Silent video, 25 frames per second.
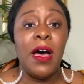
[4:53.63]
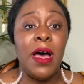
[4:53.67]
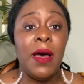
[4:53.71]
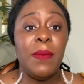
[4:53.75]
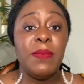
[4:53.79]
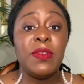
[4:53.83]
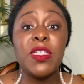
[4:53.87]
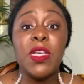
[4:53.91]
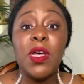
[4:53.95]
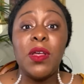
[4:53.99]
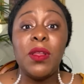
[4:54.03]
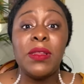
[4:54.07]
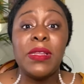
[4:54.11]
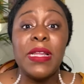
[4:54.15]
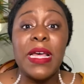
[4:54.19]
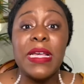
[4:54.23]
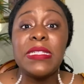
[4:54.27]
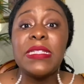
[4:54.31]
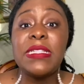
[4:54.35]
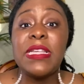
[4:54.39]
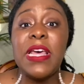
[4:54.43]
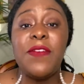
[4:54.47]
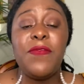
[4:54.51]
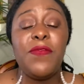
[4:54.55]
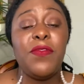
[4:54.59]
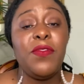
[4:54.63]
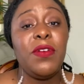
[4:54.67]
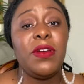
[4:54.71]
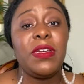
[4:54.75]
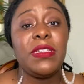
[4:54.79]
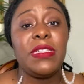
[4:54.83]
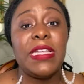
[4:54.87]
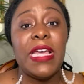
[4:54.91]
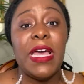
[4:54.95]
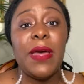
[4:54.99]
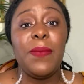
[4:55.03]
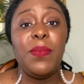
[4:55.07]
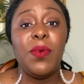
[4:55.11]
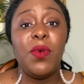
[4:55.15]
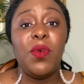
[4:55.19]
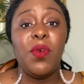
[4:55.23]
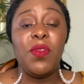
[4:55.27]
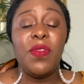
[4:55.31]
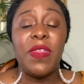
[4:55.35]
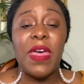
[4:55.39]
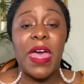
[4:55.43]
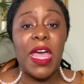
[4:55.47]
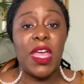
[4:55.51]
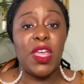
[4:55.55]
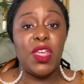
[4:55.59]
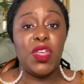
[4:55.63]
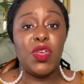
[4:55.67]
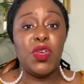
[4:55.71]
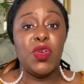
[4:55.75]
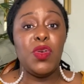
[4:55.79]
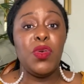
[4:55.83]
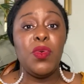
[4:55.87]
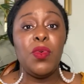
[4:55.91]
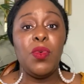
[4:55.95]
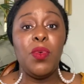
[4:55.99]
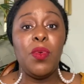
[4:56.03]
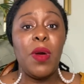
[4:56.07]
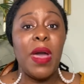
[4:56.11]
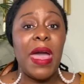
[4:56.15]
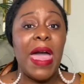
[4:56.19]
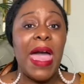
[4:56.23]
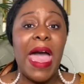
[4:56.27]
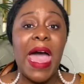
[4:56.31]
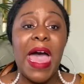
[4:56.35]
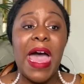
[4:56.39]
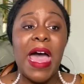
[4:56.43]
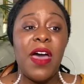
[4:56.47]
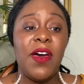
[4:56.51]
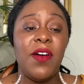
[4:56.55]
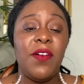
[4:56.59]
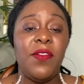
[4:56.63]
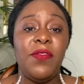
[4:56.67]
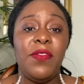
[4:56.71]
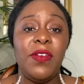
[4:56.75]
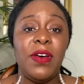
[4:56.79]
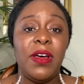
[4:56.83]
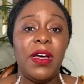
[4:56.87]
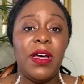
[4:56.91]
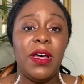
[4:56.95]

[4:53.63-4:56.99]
So let's say, for example, that you have,